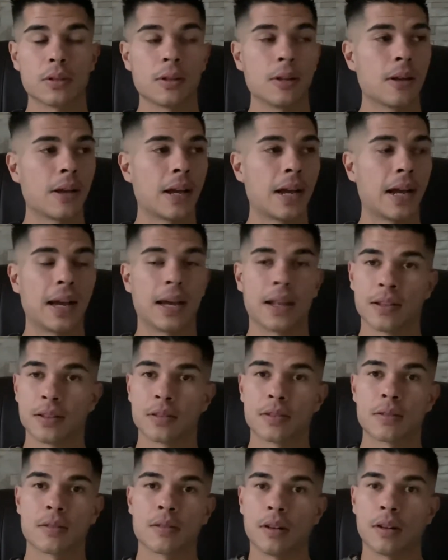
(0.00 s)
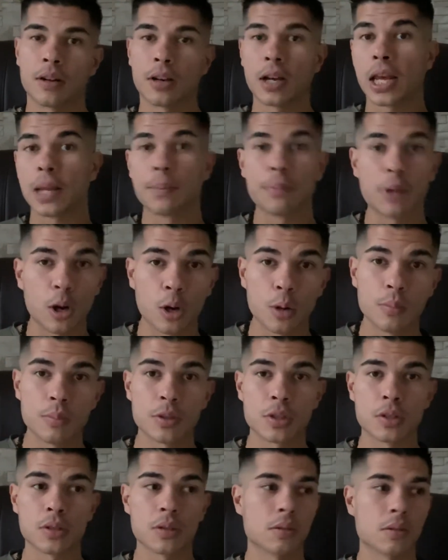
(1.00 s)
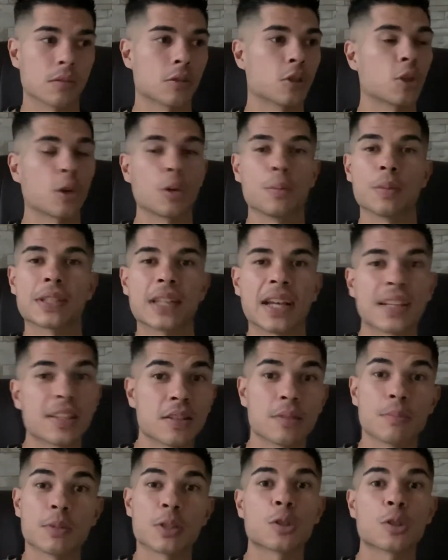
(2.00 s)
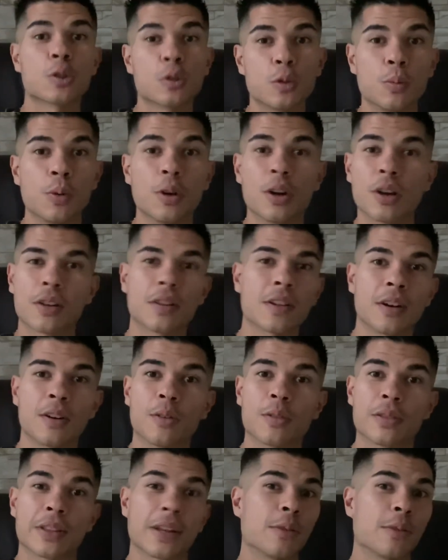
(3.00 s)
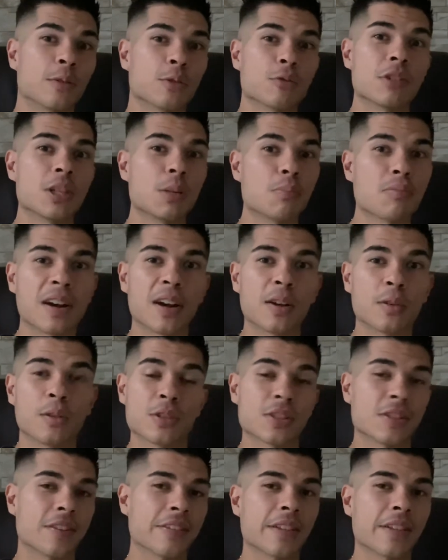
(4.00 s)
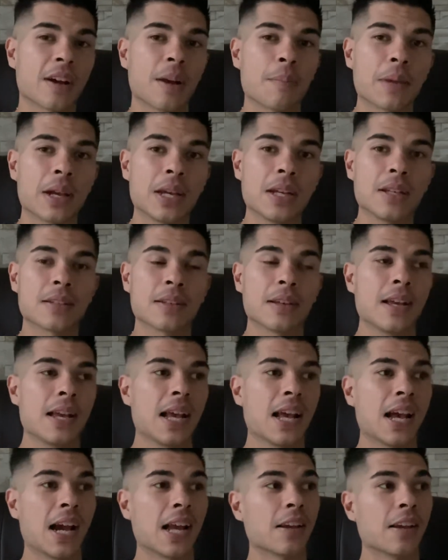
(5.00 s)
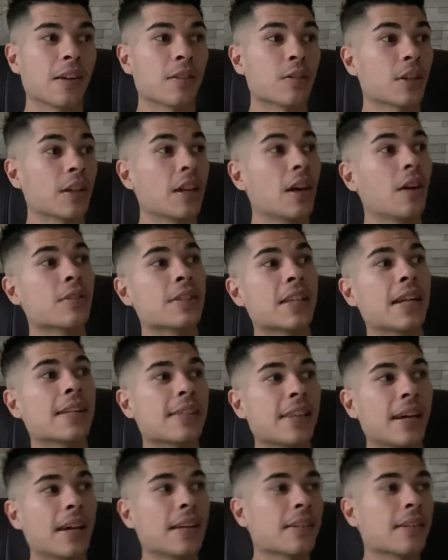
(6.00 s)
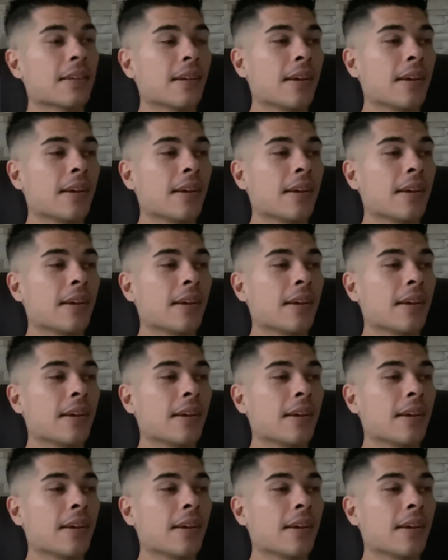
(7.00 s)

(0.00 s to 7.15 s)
and I came home to show my dad my schoolwork that I was really proud of, something that I made. And I was going, oh, dad.